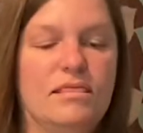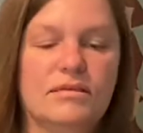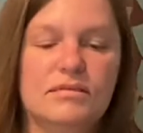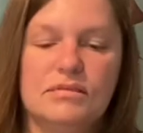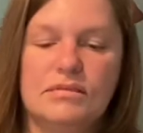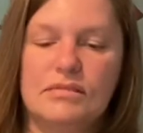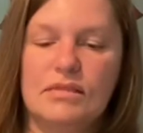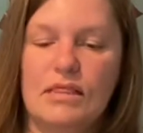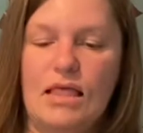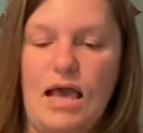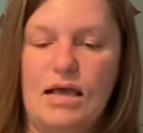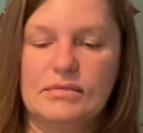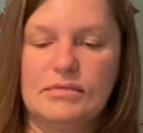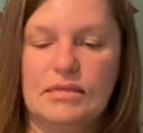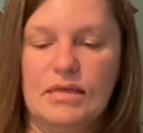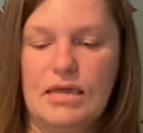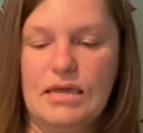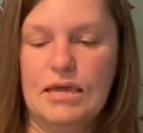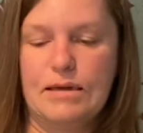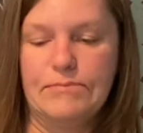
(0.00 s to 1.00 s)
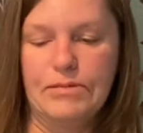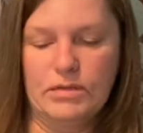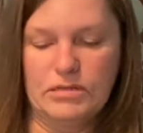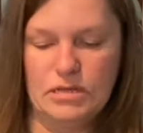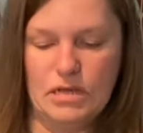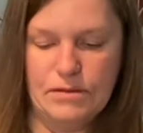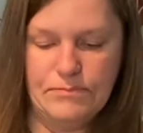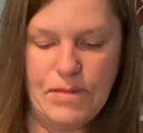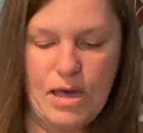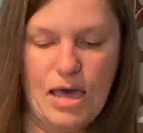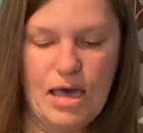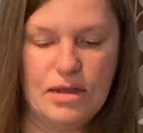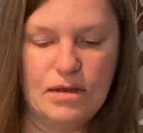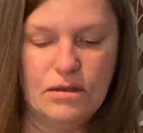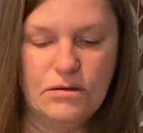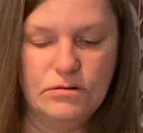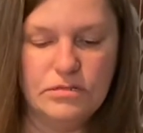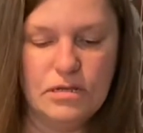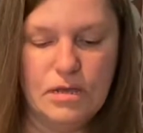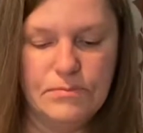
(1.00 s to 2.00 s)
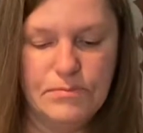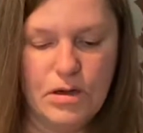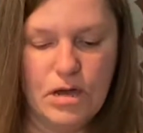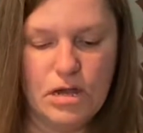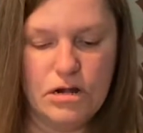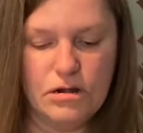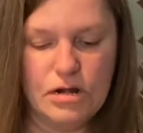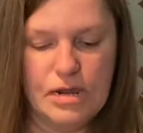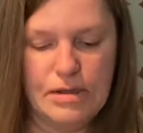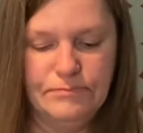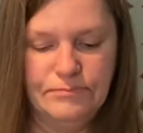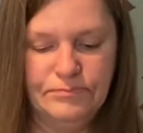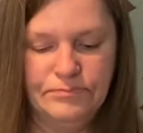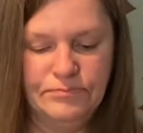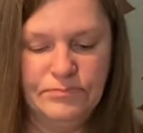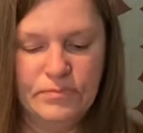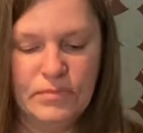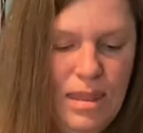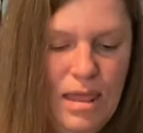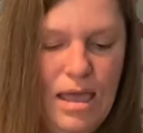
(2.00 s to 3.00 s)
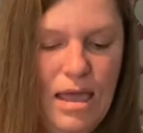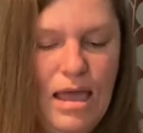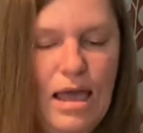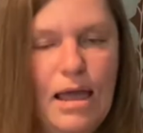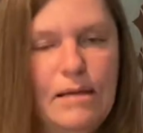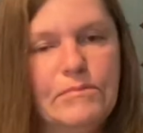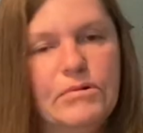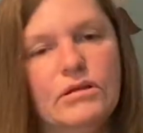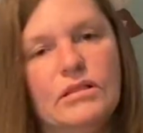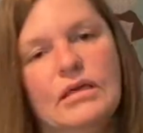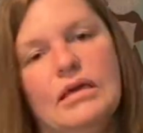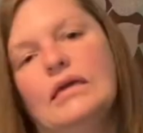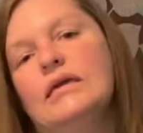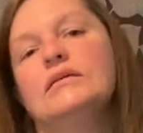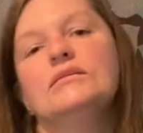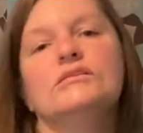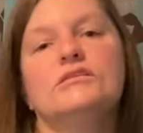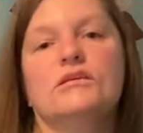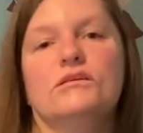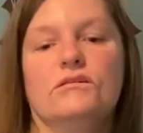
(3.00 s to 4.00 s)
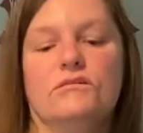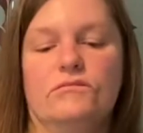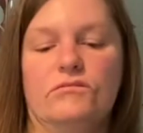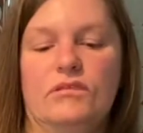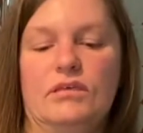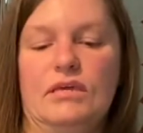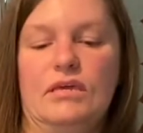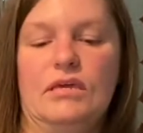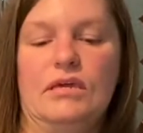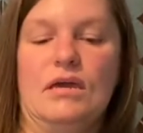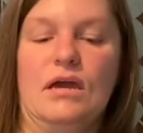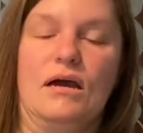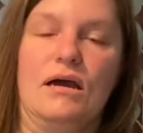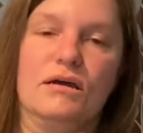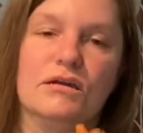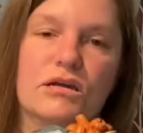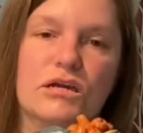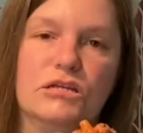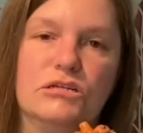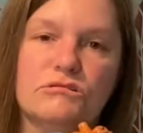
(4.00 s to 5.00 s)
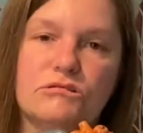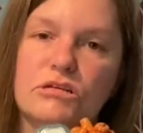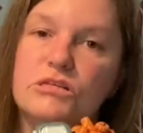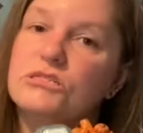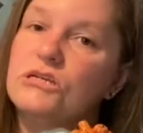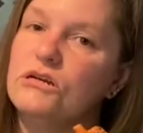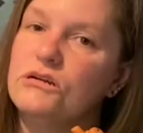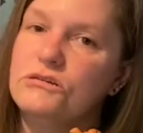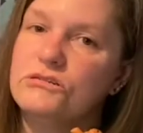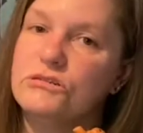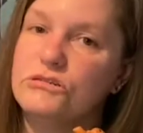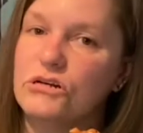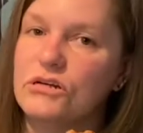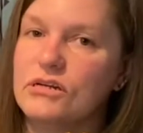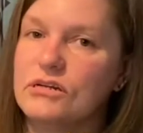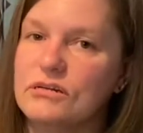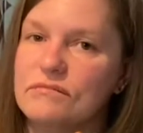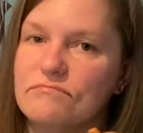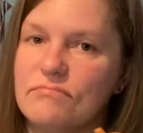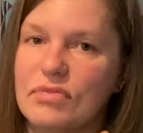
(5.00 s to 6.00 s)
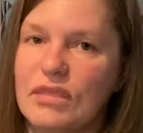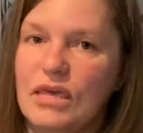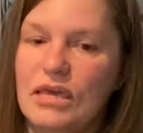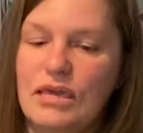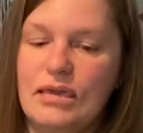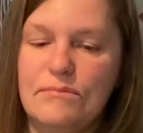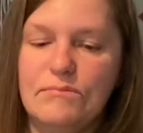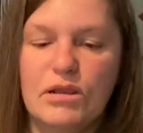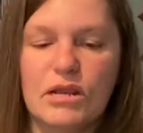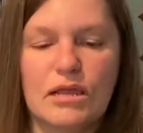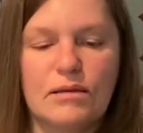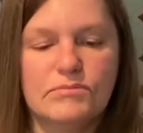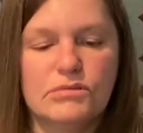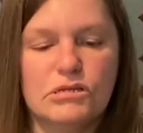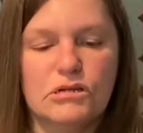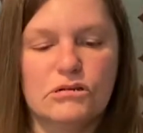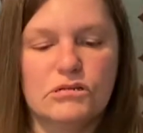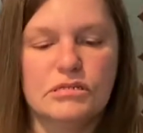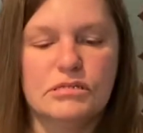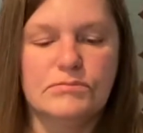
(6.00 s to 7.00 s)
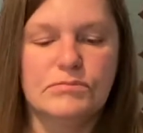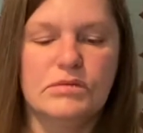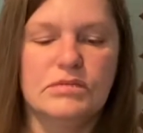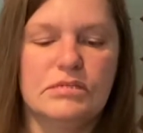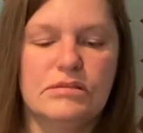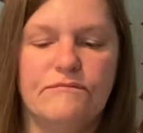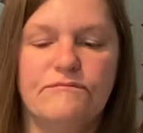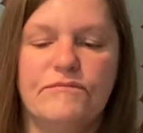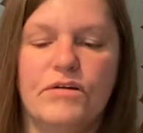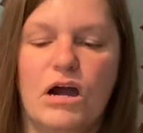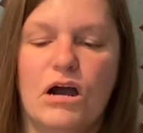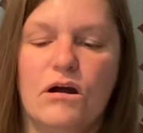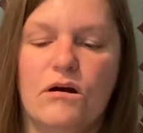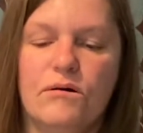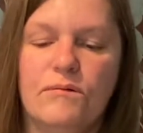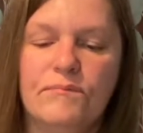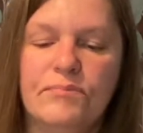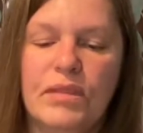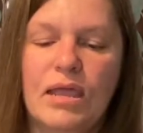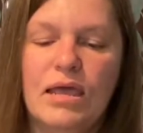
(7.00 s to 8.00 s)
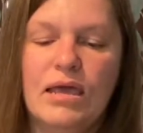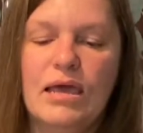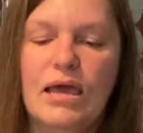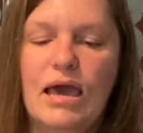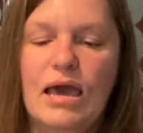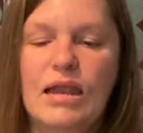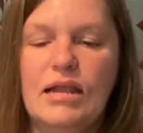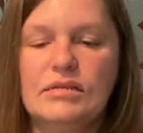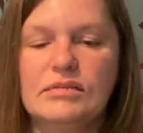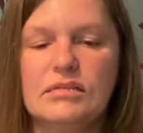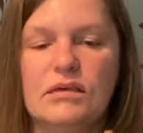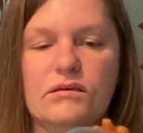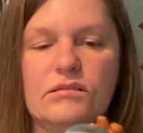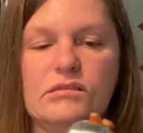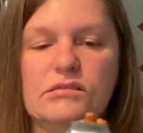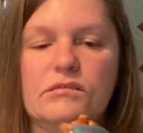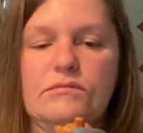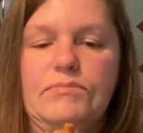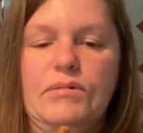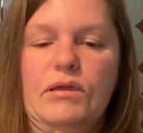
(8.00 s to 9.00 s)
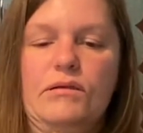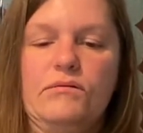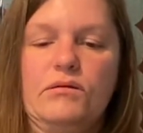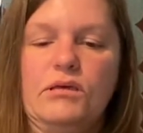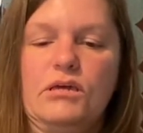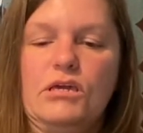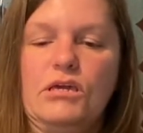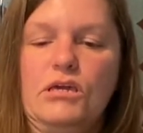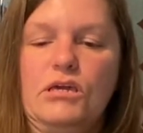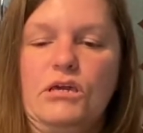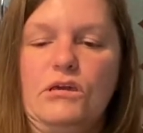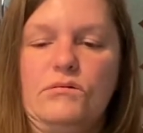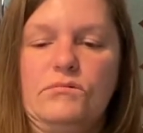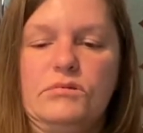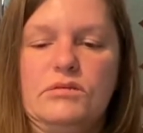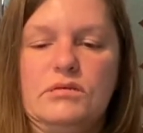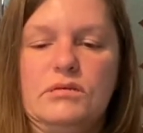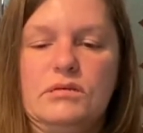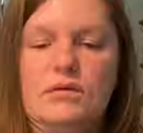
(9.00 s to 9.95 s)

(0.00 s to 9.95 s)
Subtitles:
this is the last thing I picked up at Old Town Pottery. I'm really into the country truck theme when it comes to Christmas and fall, and I just thought this would be really cute.